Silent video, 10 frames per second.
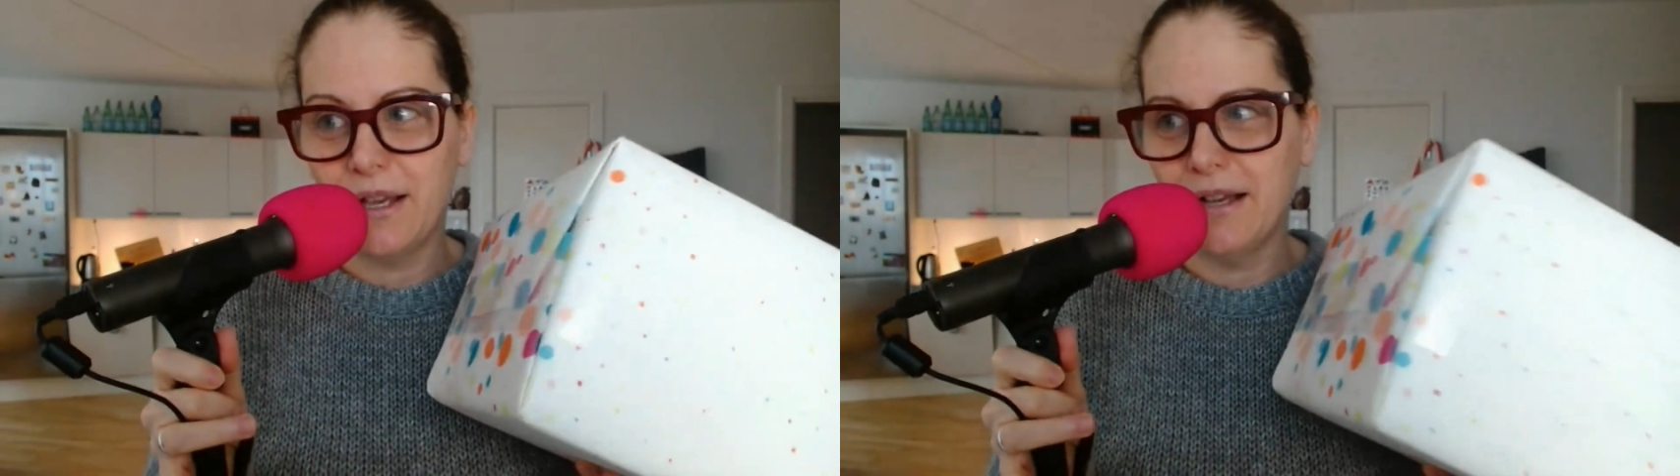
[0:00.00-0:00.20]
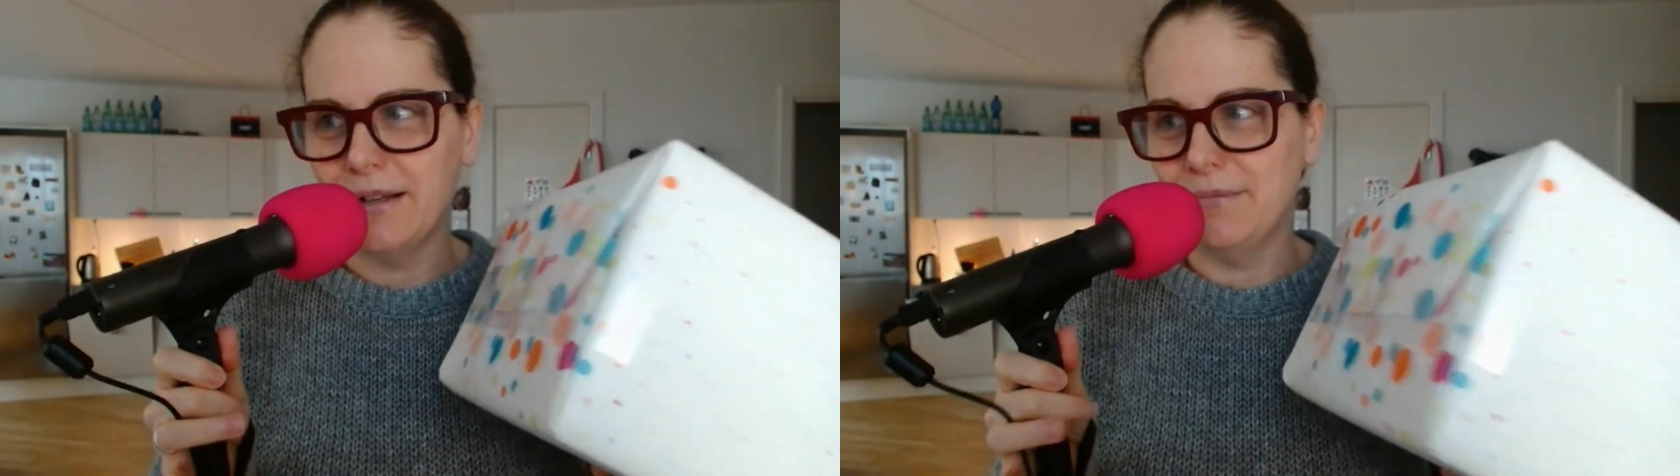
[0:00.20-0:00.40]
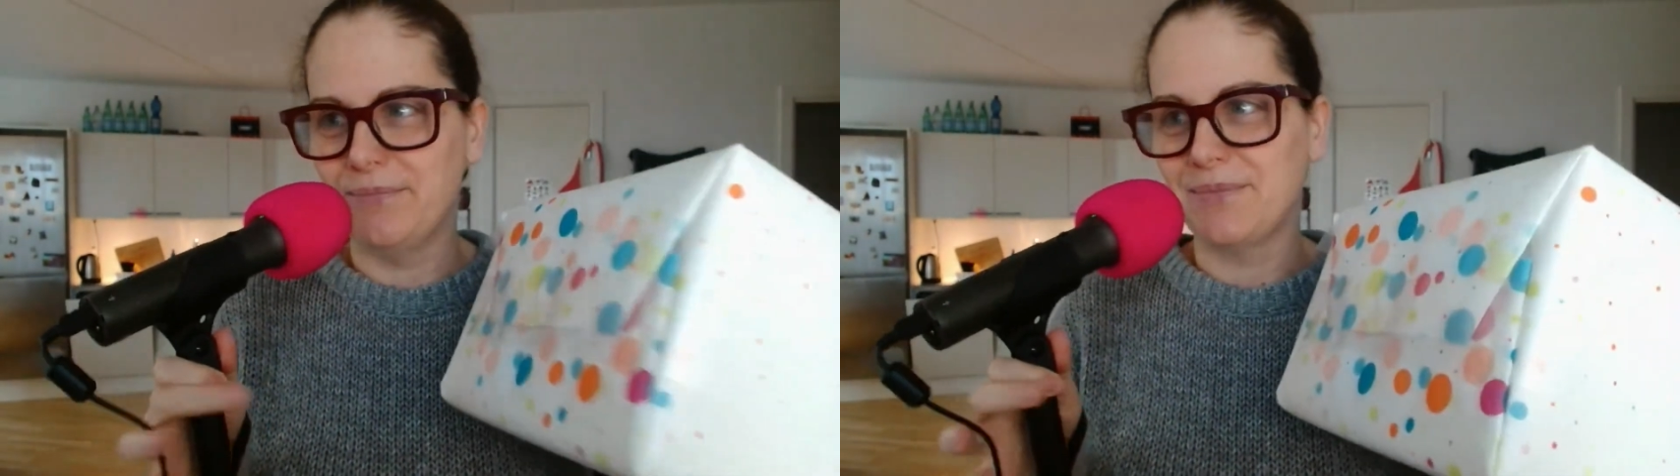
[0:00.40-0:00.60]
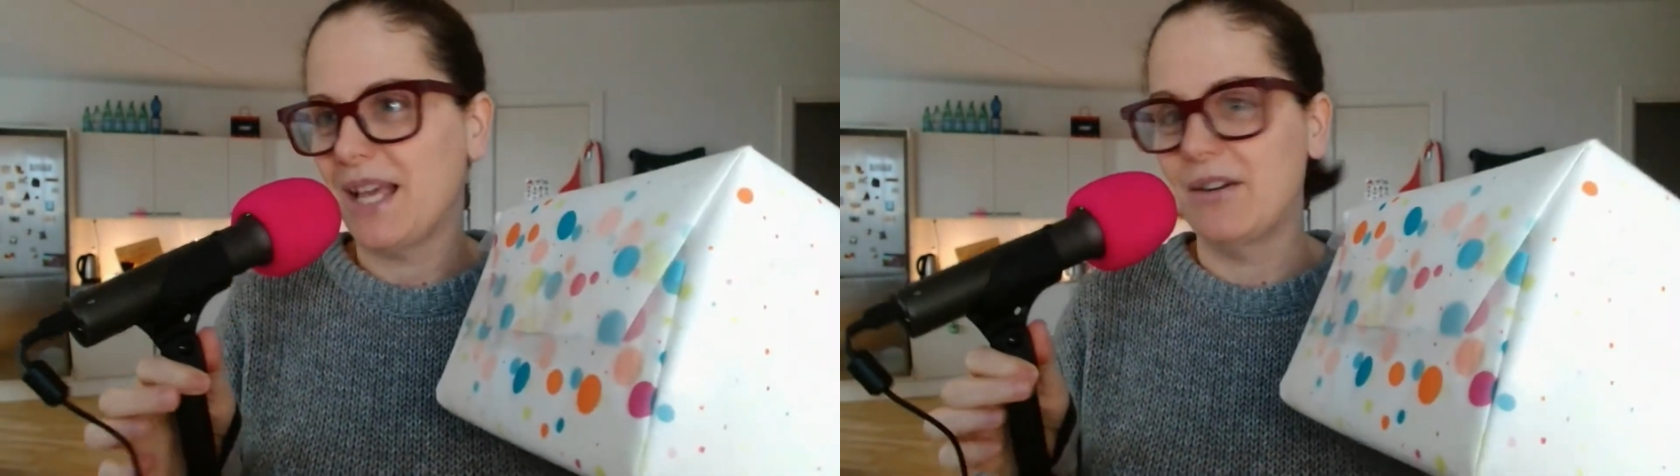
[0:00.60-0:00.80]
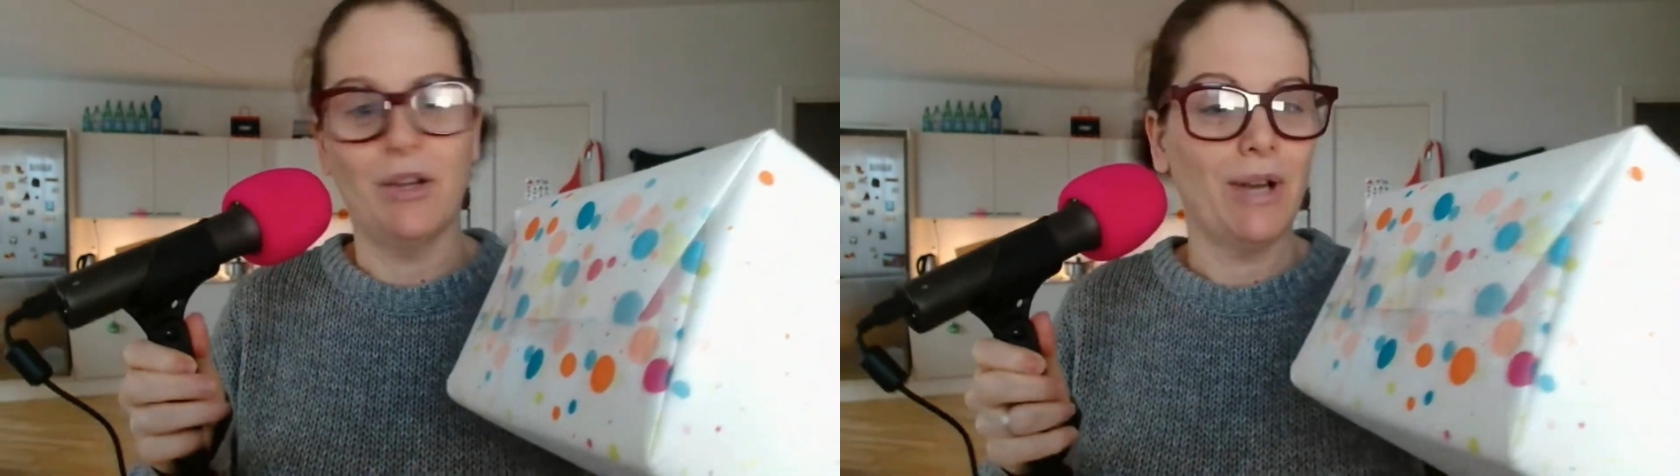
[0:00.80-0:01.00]
I
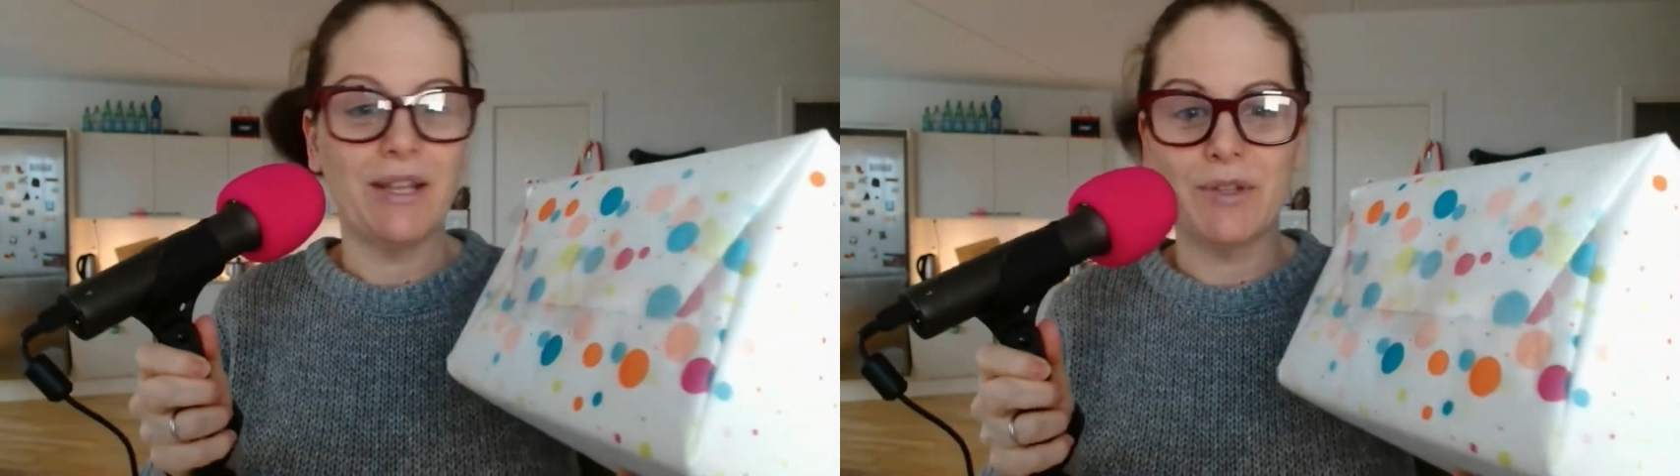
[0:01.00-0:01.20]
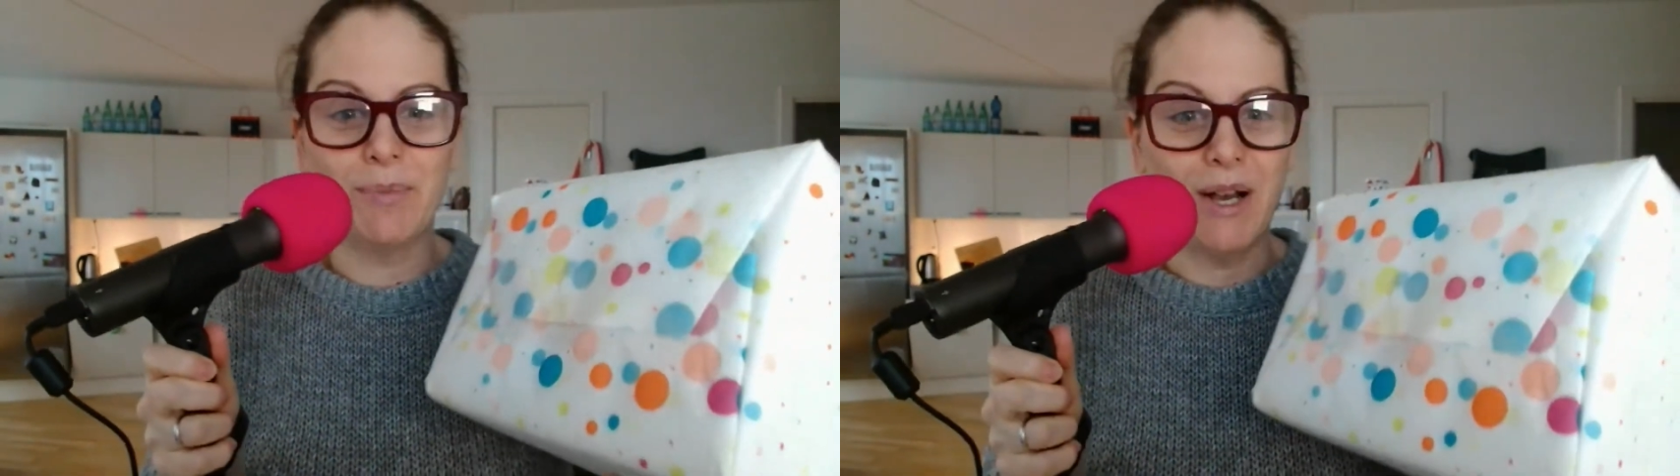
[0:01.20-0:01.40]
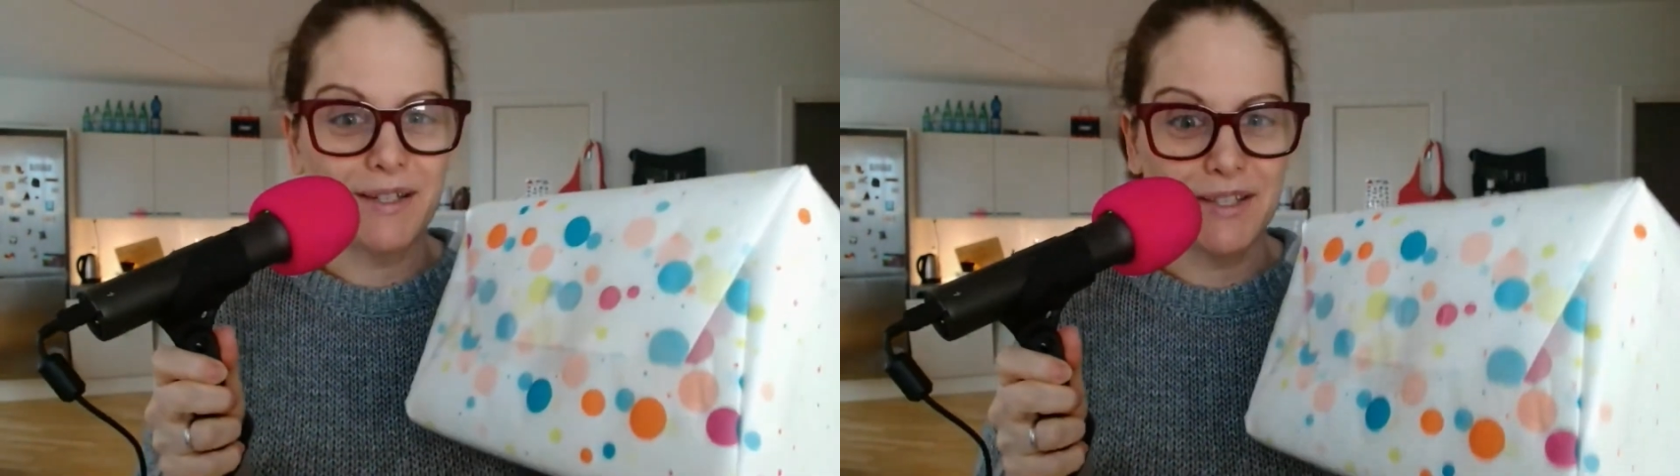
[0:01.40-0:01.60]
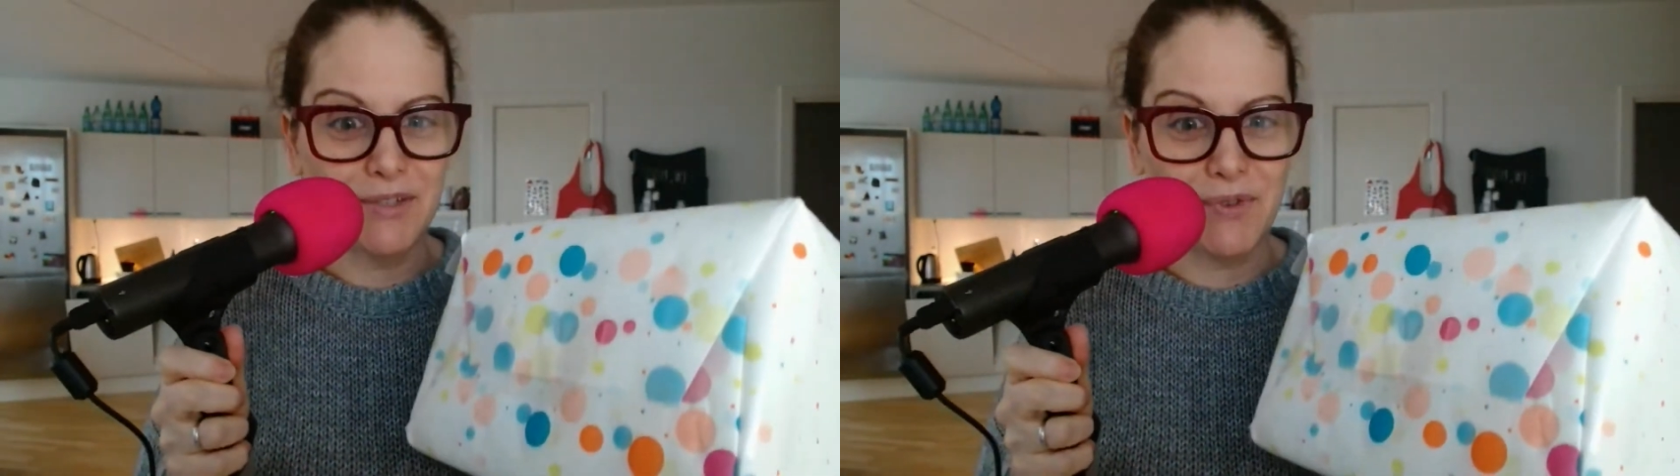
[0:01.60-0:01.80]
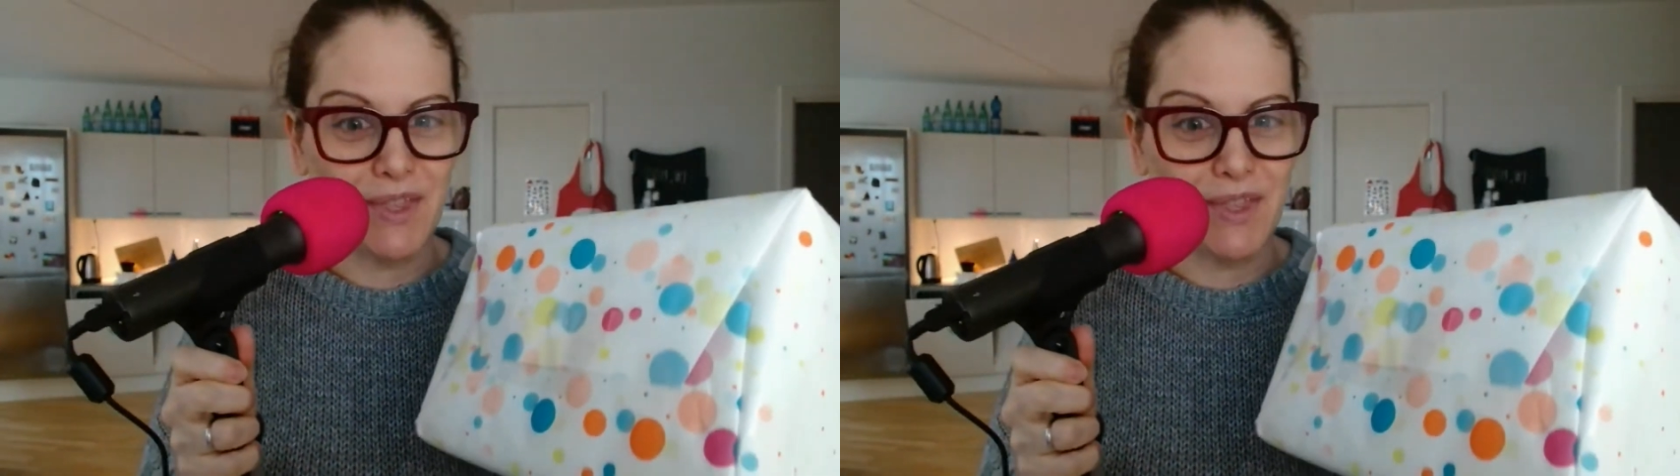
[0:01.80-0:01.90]
don't know, I use boxes for